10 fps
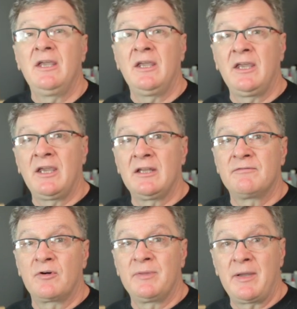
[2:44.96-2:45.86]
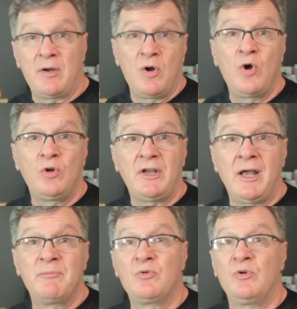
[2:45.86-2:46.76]
And from now on,
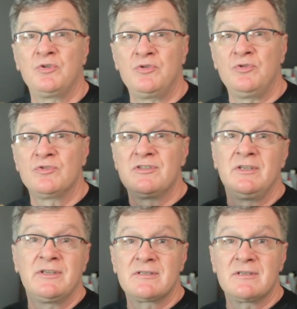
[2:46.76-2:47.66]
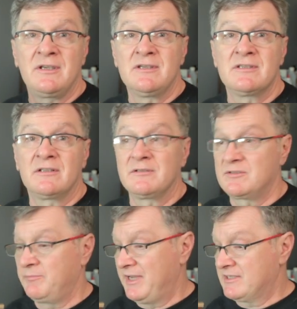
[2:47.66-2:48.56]
I'm going to use this easel.
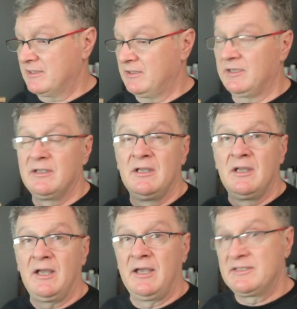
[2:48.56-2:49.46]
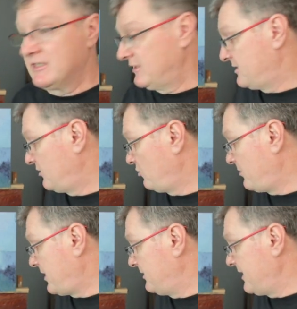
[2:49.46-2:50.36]
Basically, it's gonna sit on
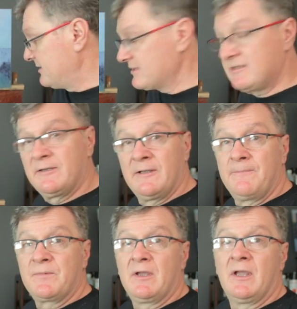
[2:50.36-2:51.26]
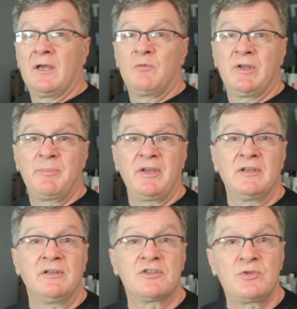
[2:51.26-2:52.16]
my desk uh, when I'm painting
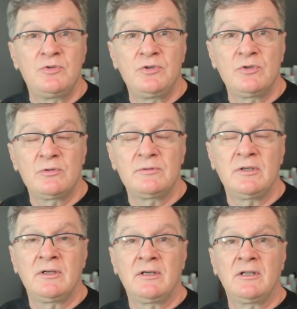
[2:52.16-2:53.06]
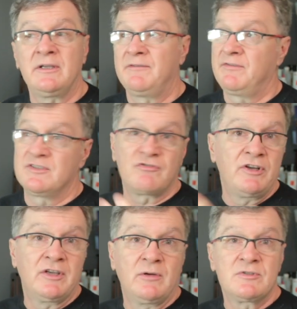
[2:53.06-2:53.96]
in the studio, uh, if it's
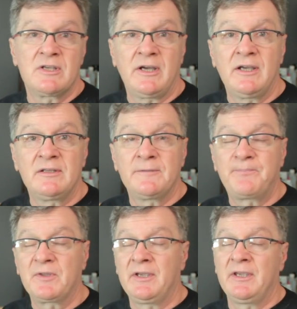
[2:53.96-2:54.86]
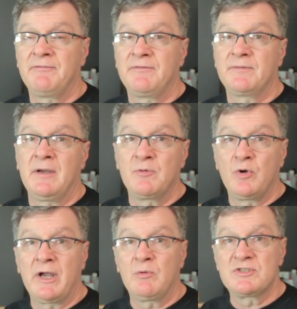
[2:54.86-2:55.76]
raining outside, if I'm
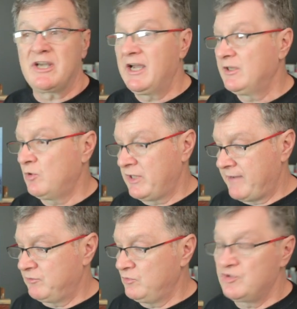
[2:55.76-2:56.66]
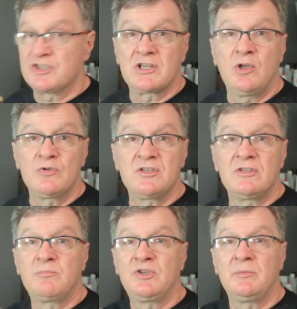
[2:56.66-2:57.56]
going outside, all I have to do just close
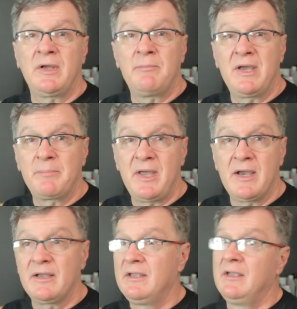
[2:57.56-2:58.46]
it, put it in my backpack,